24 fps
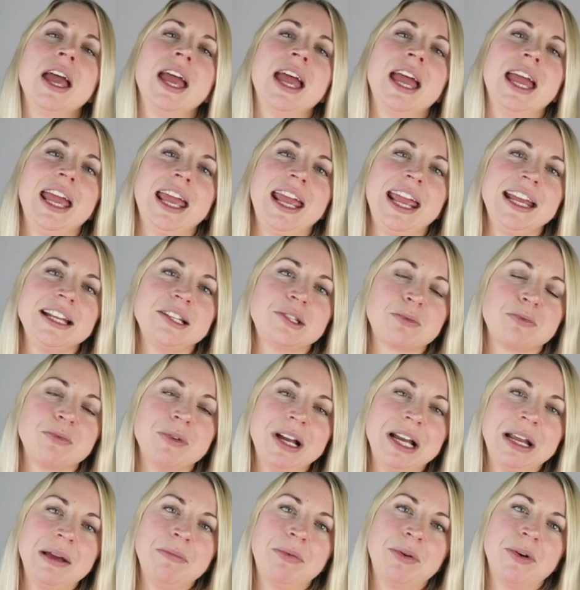It's
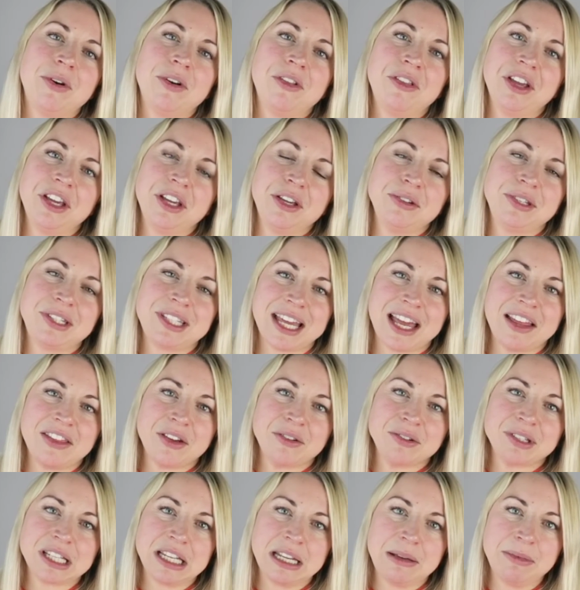really important that you set
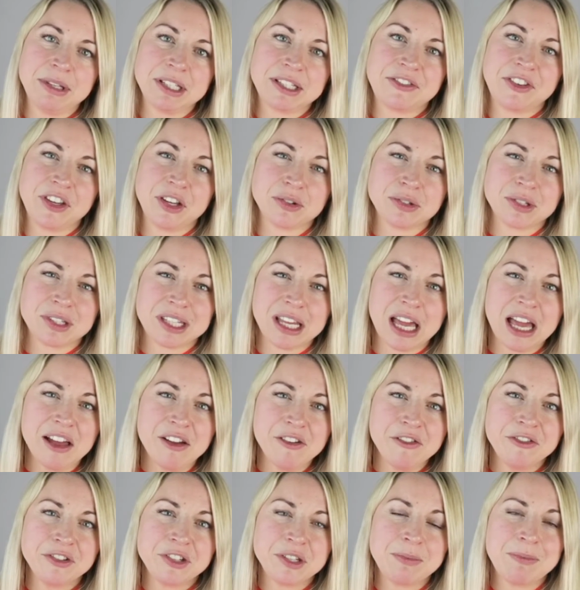those limits for
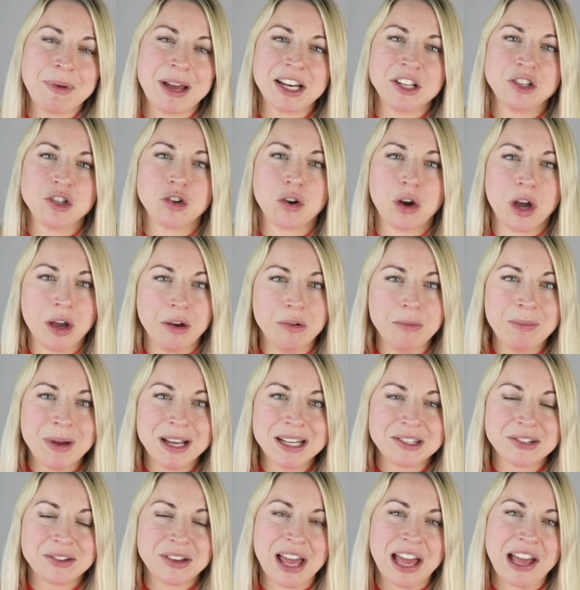yourself to manage your own
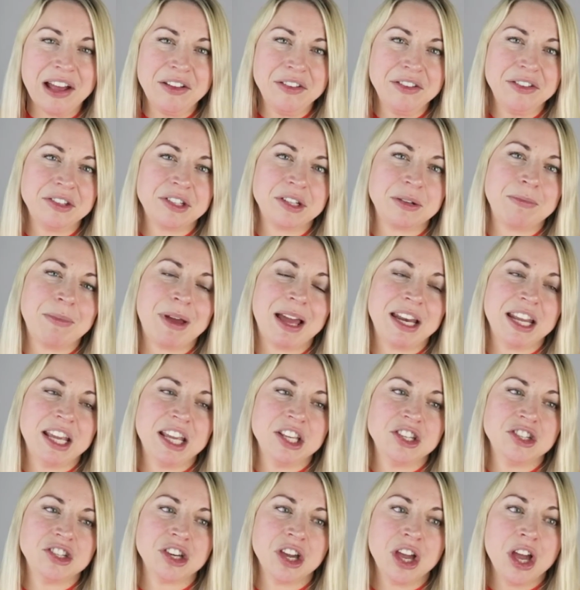mental health, to
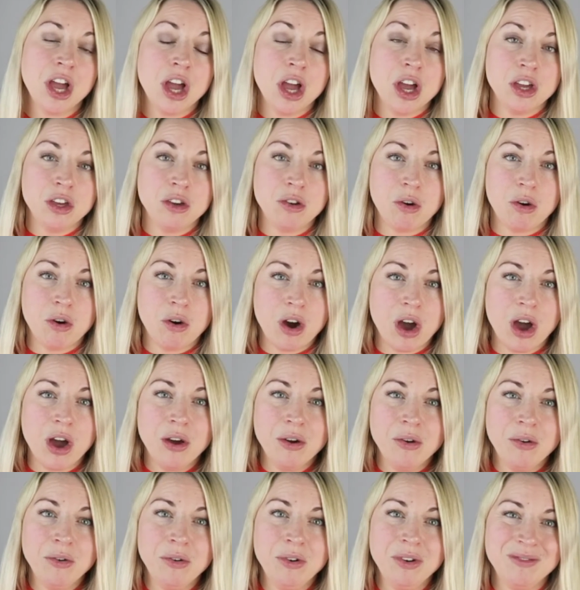manage your
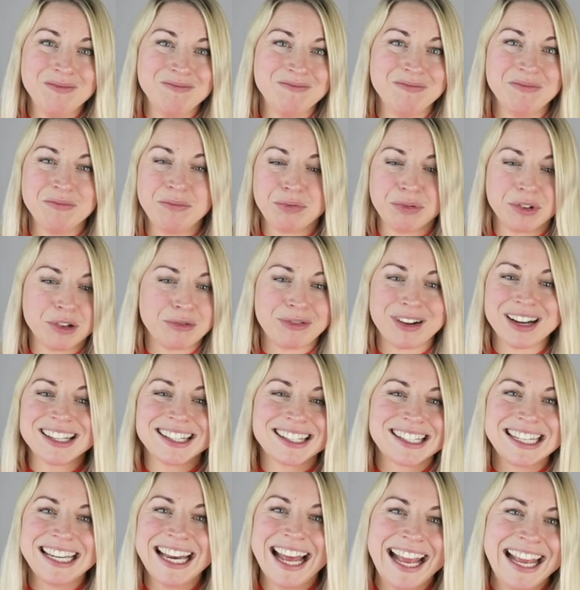own
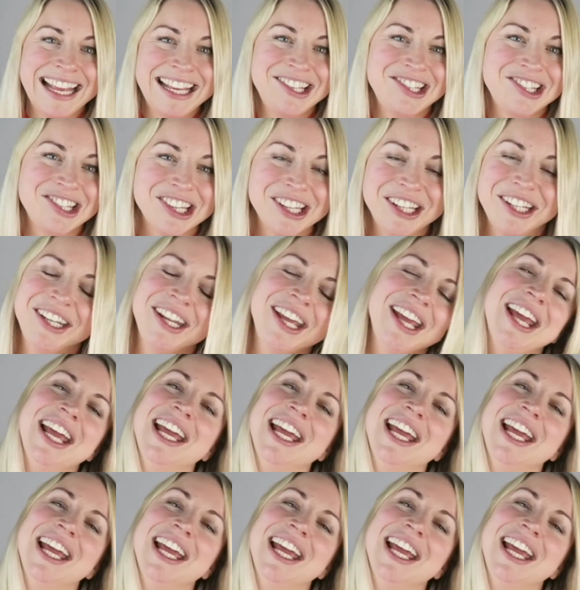procrastination,